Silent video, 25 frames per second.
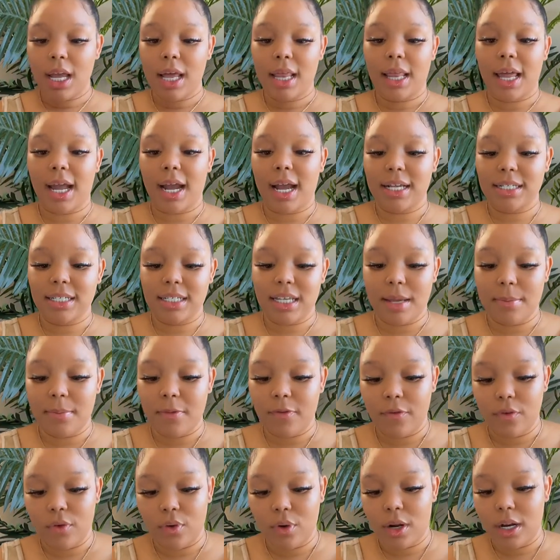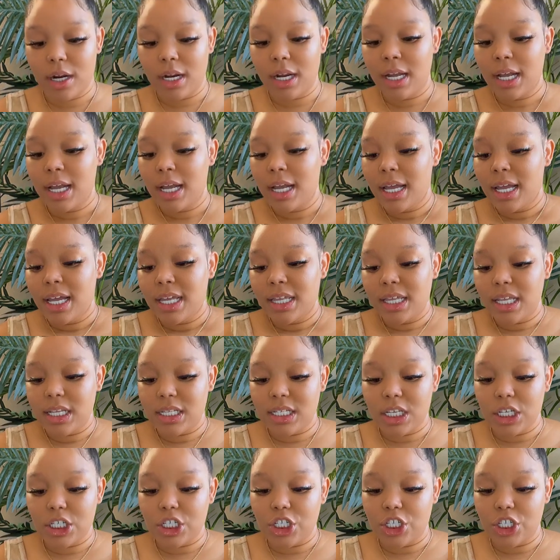like I said before, this
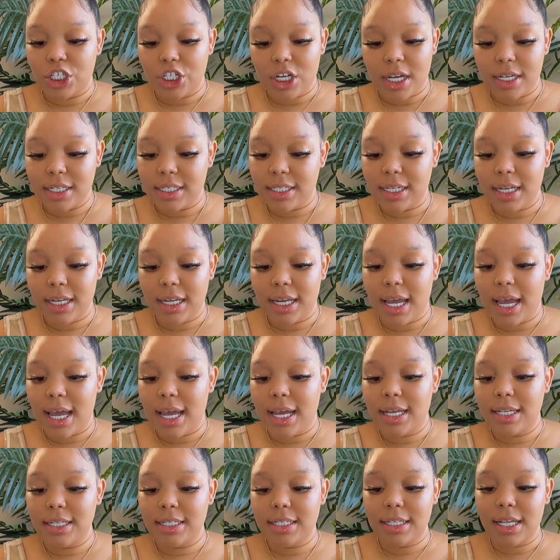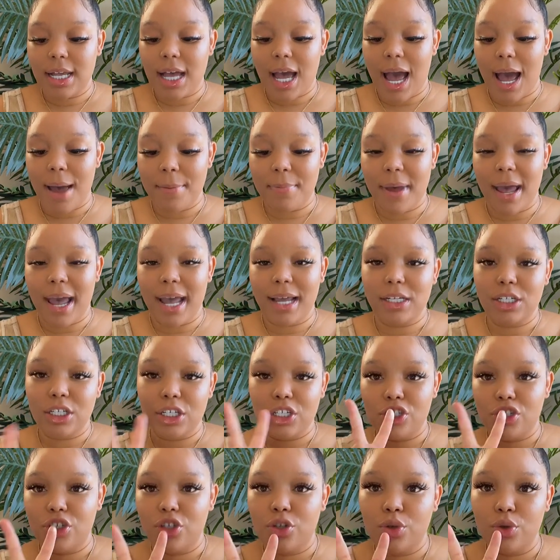is just in case. I
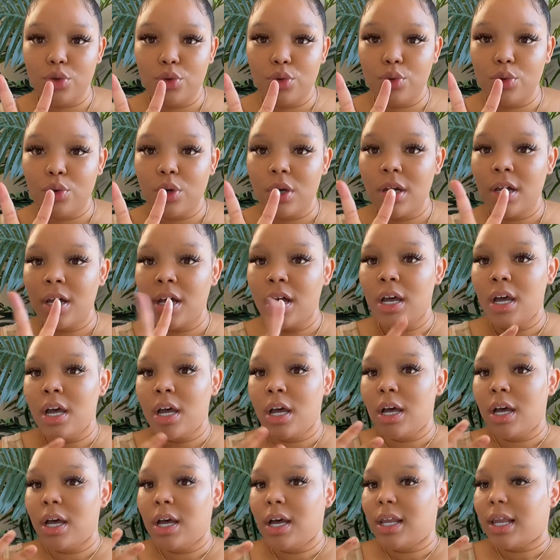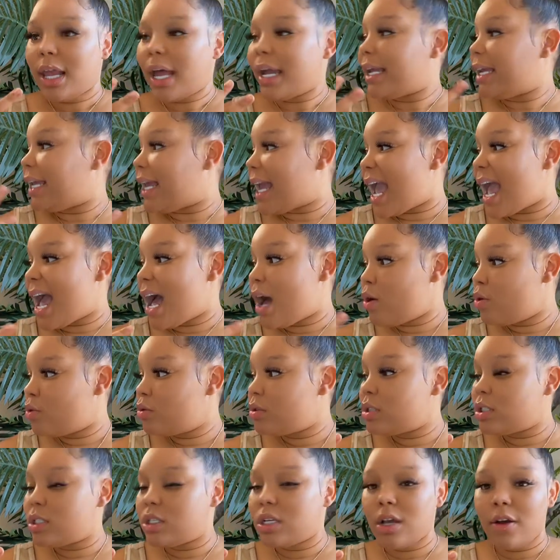packed two like
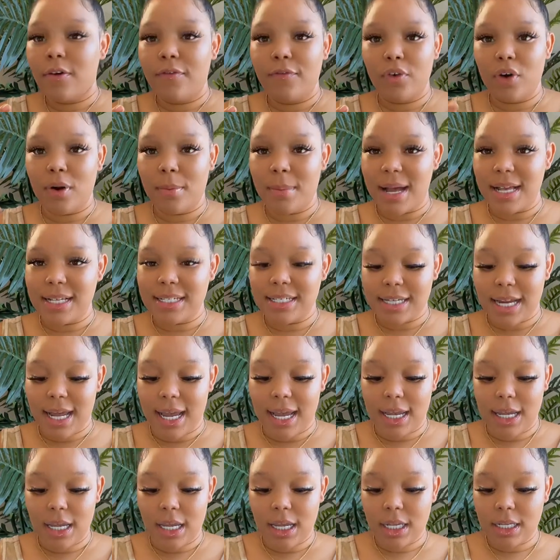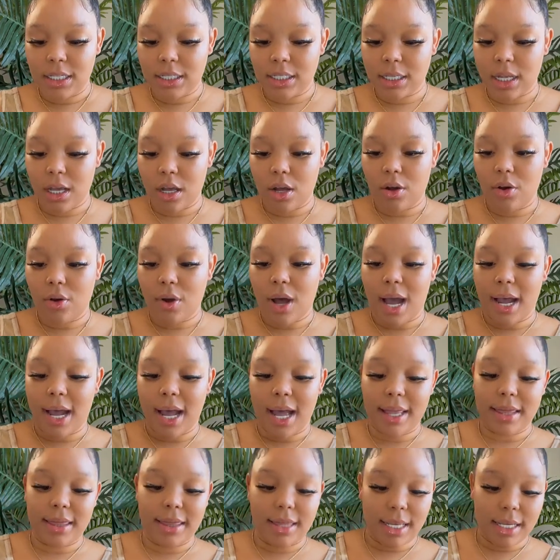gowns for my stay, so I
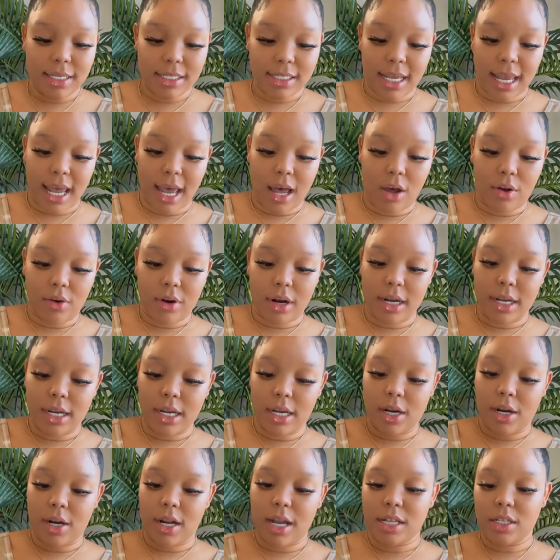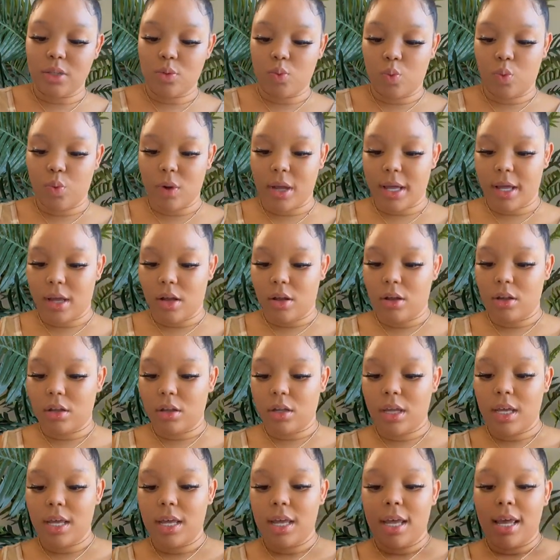got this gown right here as
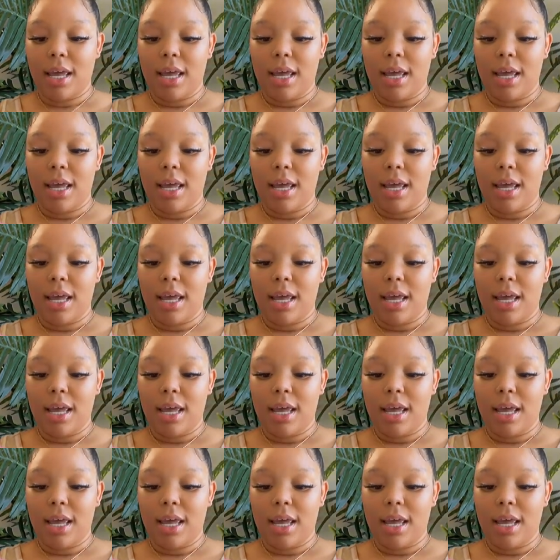well,